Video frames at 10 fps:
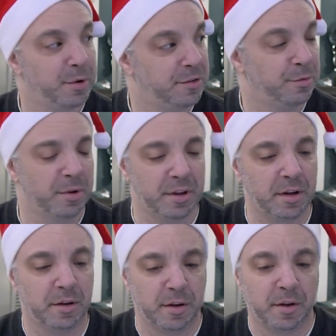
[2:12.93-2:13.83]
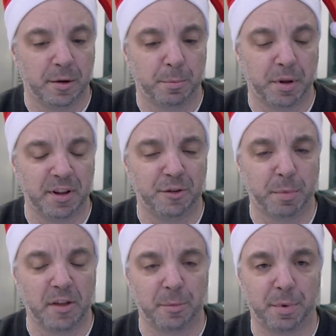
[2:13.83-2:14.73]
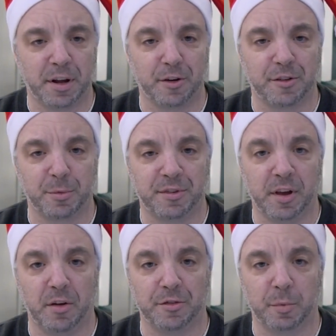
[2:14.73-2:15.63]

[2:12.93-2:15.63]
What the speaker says: It's really policed by the players themselves.